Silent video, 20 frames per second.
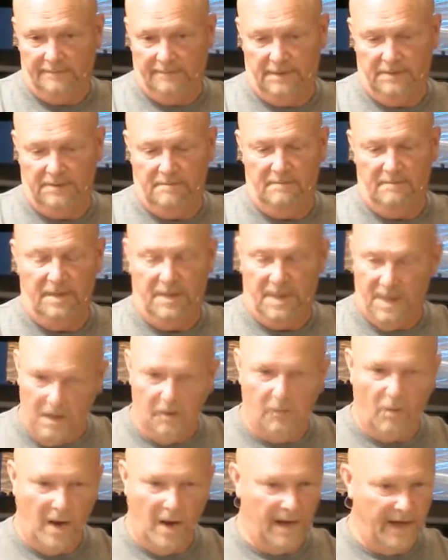But, but
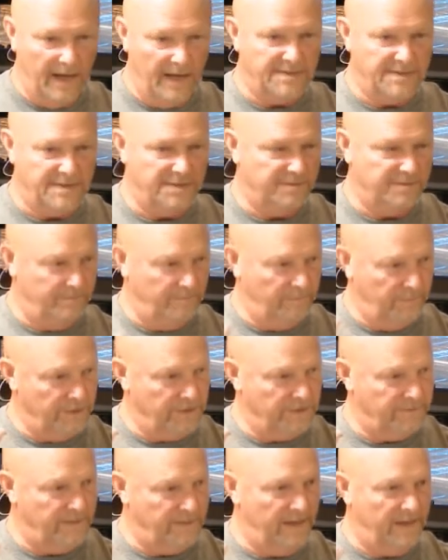anyway, let's just, we're
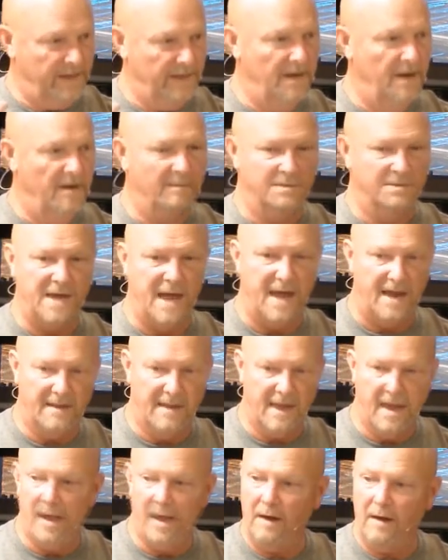just picking numbers out of
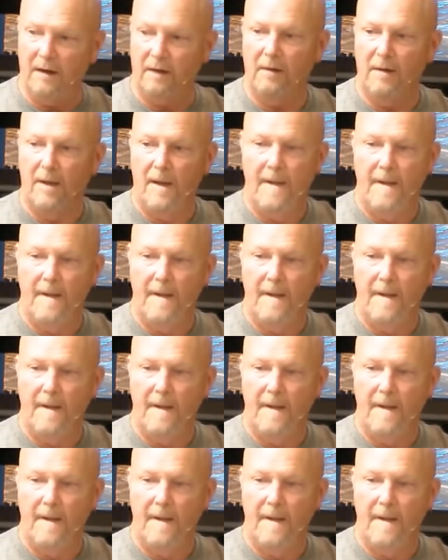the air.